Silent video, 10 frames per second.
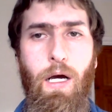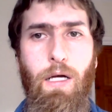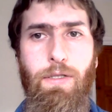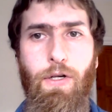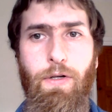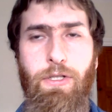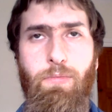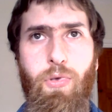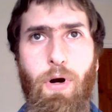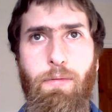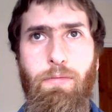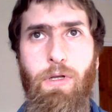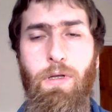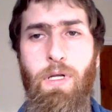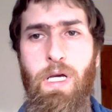So it's
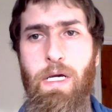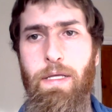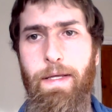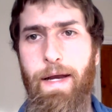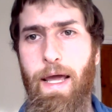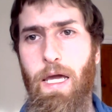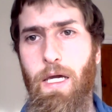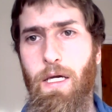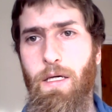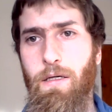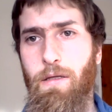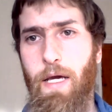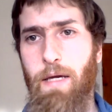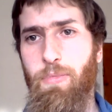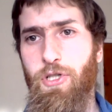probable that the
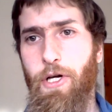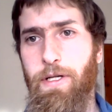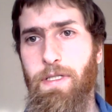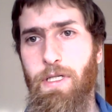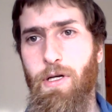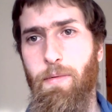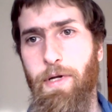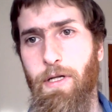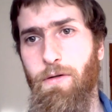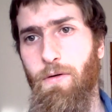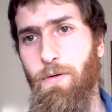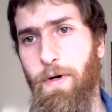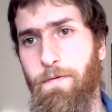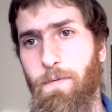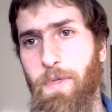A paternity dominated all the
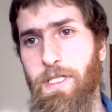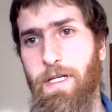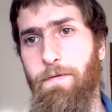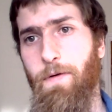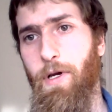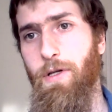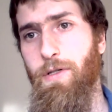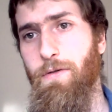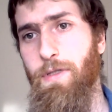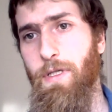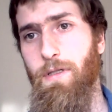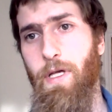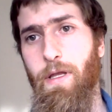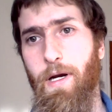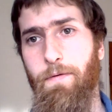way from East Africa to
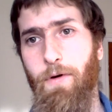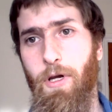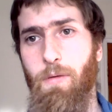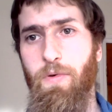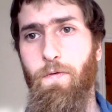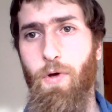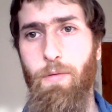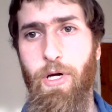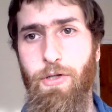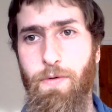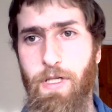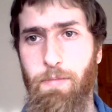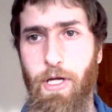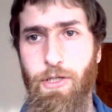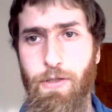Southern Africa before the Bantu
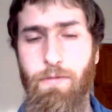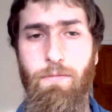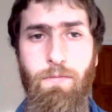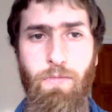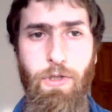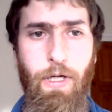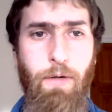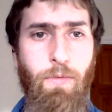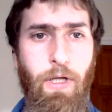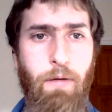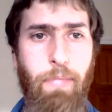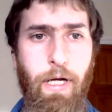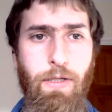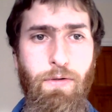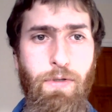expansion, which again we'll get
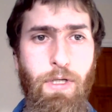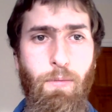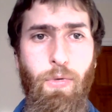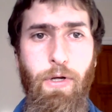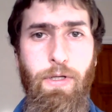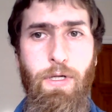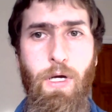back to at some point.